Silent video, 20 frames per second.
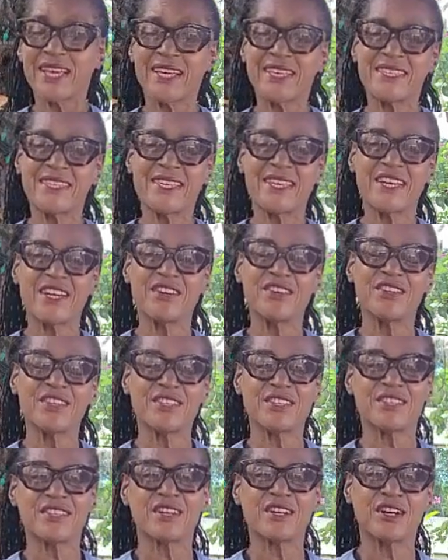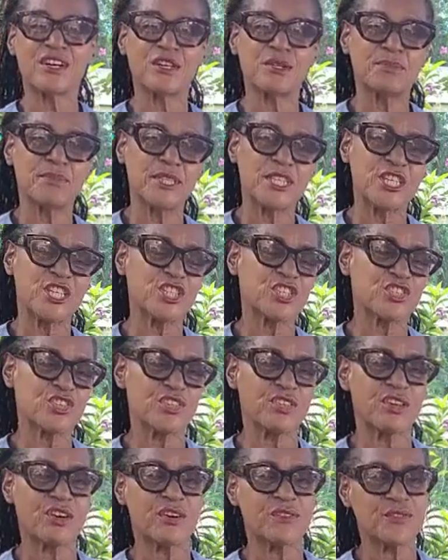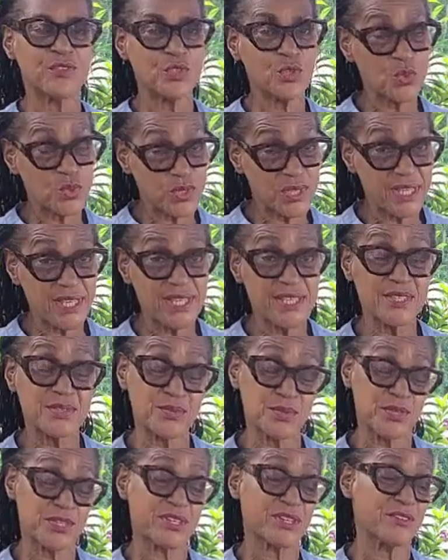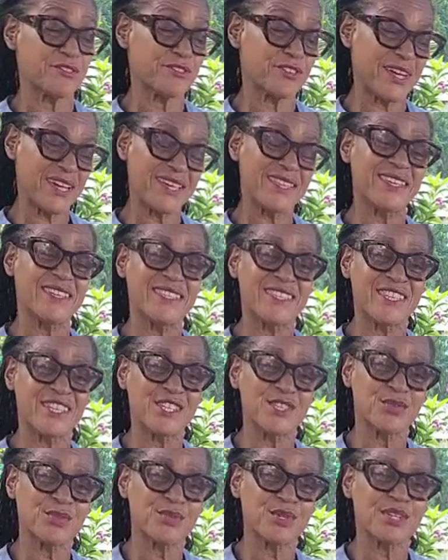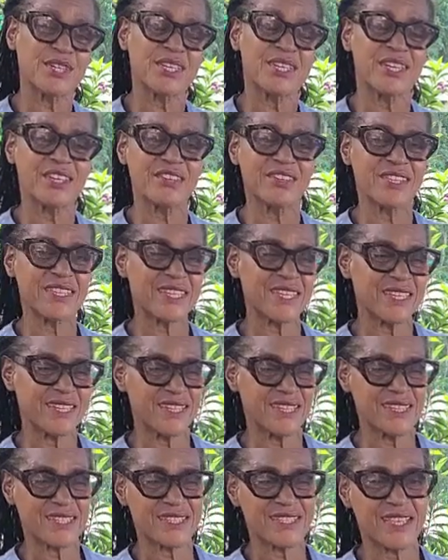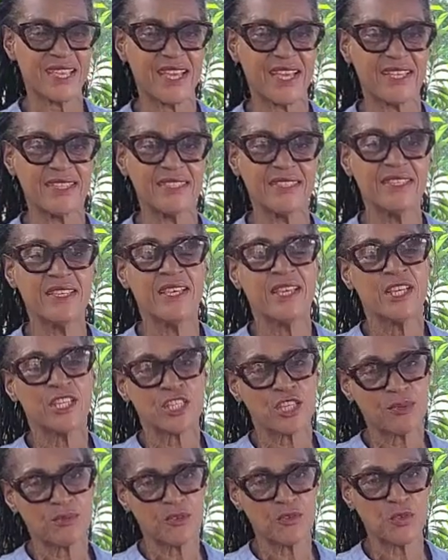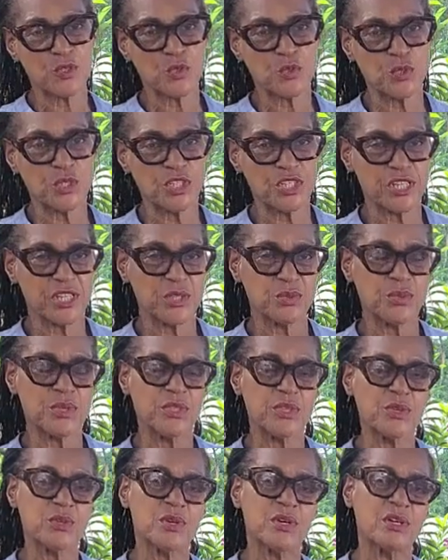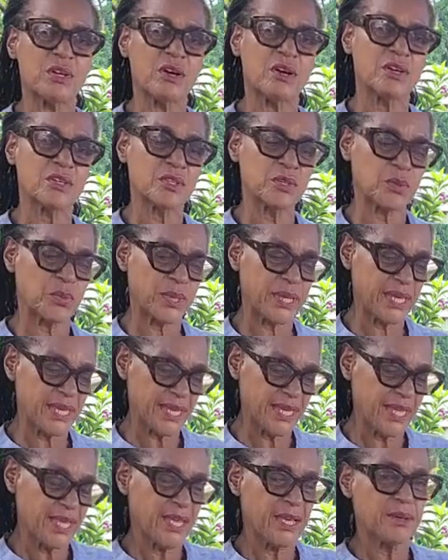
at here is the culmination of 2 years' work of rather intense work here in the Calyx garden, some of which we shared with you along the way.